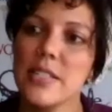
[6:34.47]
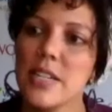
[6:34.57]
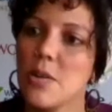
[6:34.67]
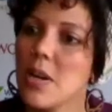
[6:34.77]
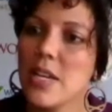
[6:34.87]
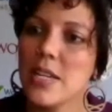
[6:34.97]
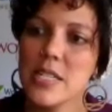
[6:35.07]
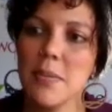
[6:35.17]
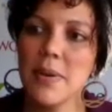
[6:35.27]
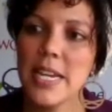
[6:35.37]
So
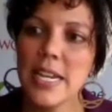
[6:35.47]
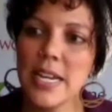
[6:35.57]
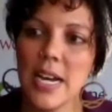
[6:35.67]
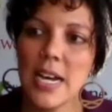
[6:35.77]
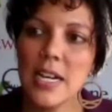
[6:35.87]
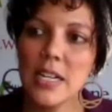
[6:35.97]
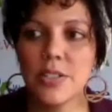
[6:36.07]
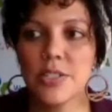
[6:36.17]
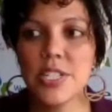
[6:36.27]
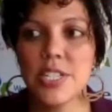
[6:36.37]
somebody
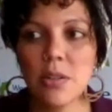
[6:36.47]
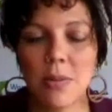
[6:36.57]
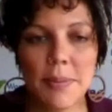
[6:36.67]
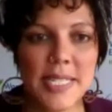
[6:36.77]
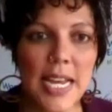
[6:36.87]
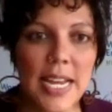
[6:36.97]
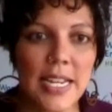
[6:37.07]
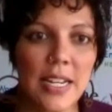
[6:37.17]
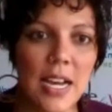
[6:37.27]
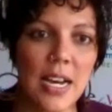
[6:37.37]
goes to your
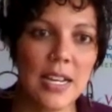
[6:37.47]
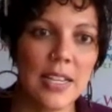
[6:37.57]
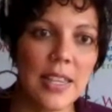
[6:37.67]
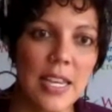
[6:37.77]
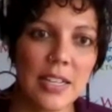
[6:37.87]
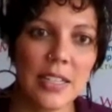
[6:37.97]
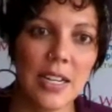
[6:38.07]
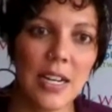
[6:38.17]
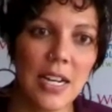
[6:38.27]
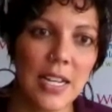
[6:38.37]
website, they click
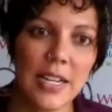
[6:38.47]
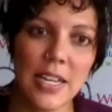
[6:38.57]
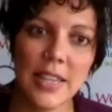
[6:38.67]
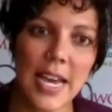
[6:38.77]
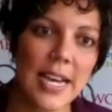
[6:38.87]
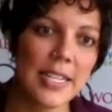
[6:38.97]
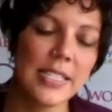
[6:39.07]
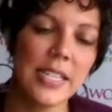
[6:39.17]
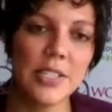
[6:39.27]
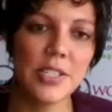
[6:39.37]
on that
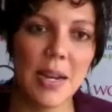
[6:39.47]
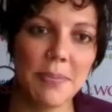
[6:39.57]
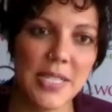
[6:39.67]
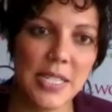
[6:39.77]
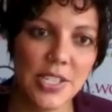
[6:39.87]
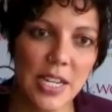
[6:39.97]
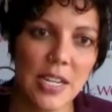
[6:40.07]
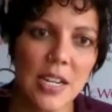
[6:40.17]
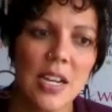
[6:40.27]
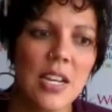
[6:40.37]
sales rep
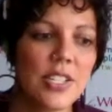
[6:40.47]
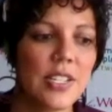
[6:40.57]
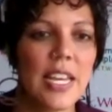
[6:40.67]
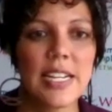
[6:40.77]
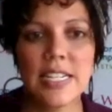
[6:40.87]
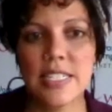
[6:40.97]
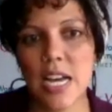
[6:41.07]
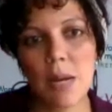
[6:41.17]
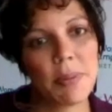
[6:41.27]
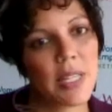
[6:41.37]
position. Do they need to
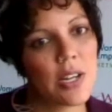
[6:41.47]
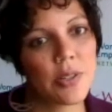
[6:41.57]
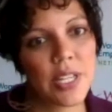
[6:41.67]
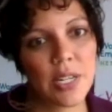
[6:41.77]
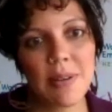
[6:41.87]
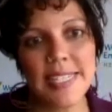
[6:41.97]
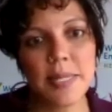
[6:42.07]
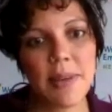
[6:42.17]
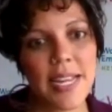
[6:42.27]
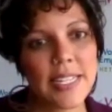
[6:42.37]
upload their
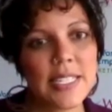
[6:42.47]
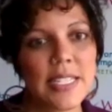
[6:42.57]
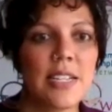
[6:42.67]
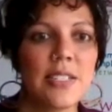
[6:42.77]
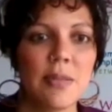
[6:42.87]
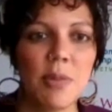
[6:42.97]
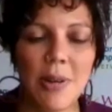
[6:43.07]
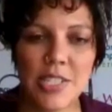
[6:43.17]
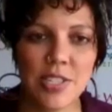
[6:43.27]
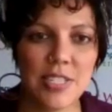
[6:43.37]
resume? Is there some
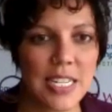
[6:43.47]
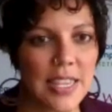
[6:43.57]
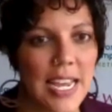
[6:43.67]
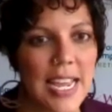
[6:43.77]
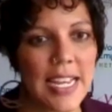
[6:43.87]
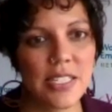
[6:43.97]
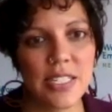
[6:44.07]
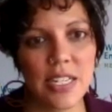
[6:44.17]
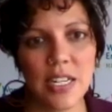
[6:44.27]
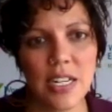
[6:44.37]
questions that they
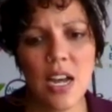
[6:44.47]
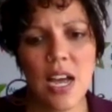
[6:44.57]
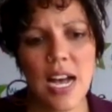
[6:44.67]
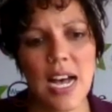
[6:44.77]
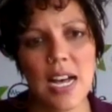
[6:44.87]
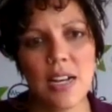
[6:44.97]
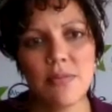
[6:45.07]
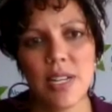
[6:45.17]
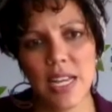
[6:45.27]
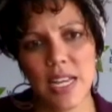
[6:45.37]
answer?
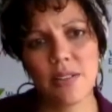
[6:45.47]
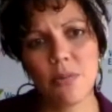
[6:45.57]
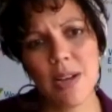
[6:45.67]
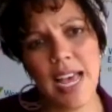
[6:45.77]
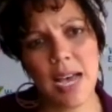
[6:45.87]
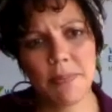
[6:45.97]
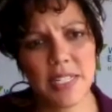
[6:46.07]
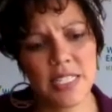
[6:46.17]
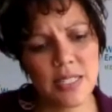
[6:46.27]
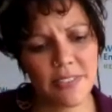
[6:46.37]
And what
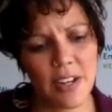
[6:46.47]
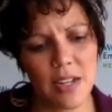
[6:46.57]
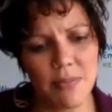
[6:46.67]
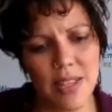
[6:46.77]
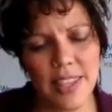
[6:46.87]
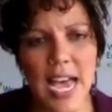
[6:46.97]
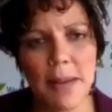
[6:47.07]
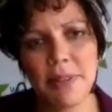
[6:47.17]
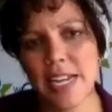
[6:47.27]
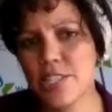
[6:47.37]
happens from the
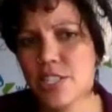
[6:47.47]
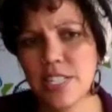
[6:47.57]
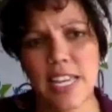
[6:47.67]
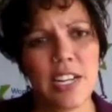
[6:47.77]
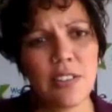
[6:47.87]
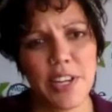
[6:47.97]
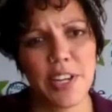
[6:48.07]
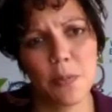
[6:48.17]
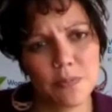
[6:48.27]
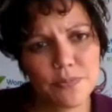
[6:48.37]
application to the interview?